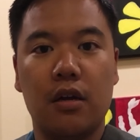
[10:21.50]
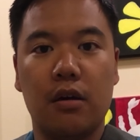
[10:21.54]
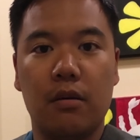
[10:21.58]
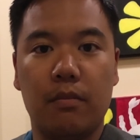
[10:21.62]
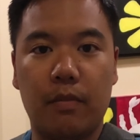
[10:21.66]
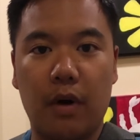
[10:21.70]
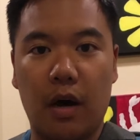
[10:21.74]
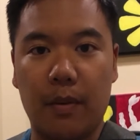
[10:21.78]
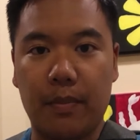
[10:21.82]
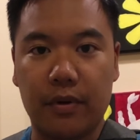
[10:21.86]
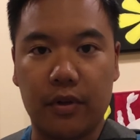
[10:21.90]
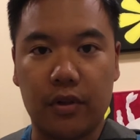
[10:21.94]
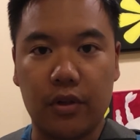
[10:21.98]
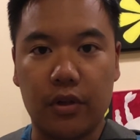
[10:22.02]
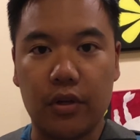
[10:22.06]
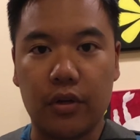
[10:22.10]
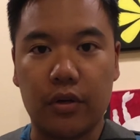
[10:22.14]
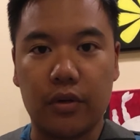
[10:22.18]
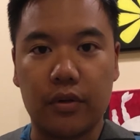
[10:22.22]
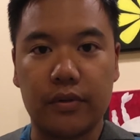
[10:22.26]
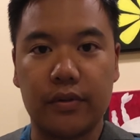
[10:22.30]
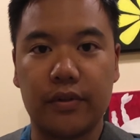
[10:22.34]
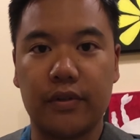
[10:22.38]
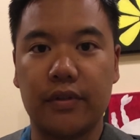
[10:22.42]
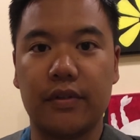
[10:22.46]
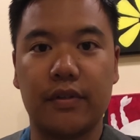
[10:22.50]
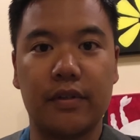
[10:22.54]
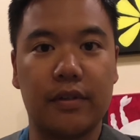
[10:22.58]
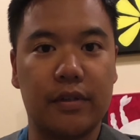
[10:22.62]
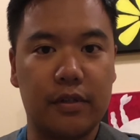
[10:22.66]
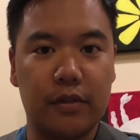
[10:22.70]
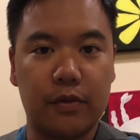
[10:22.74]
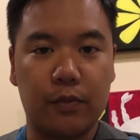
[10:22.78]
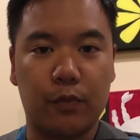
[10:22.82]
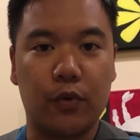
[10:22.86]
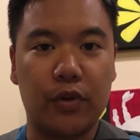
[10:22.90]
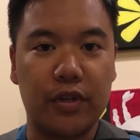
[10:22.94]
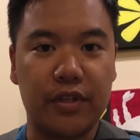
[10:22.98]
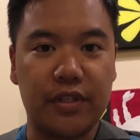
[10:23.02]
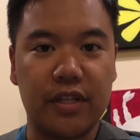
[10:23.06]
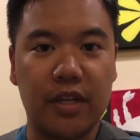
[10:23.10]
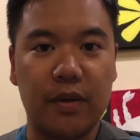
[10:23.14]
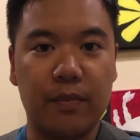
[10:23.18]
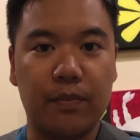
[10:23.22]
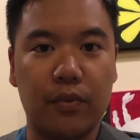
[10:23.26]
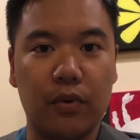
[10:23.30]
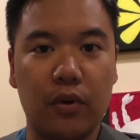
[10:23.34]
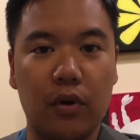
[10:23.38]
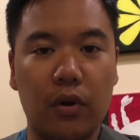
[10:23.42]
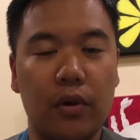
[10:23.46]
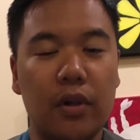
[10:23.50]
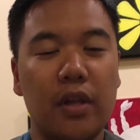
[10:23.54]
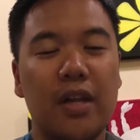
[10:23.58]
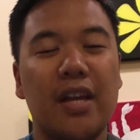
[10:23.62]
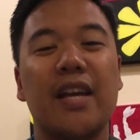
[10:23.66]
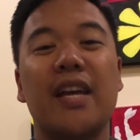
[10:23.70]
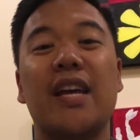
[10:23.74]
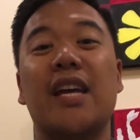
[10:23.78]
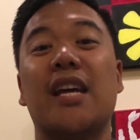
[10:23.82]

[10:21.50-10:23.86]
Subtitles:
pop it closed. It's really simple.